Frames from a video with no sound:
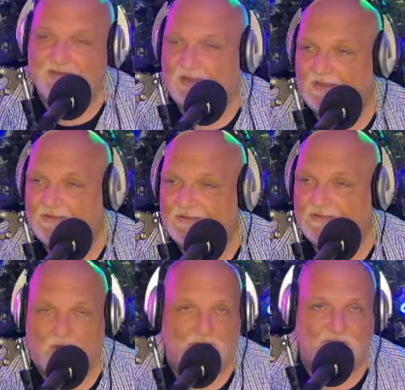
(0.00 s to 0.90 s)
and tell
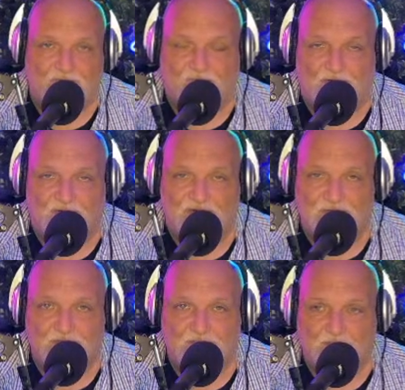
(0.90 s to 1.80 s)
all of your friends.
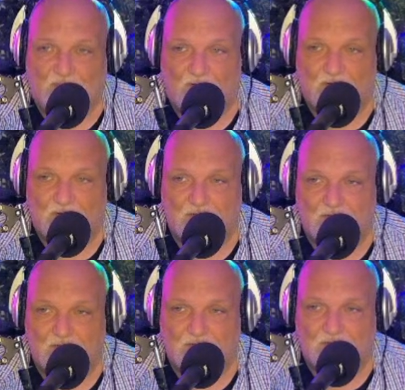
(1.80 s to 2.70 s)

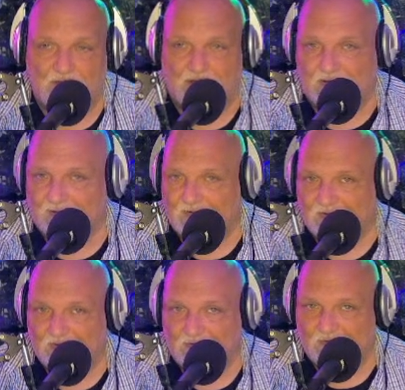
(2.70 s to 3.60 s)
Like,
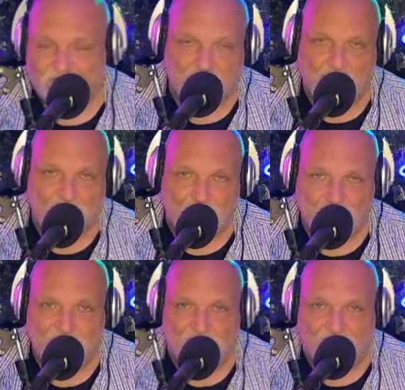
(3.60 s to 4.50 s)
share it with
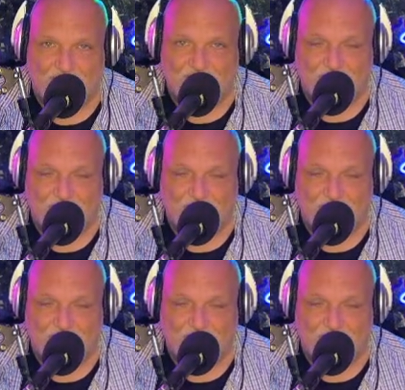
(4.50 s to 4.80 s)
your friends and be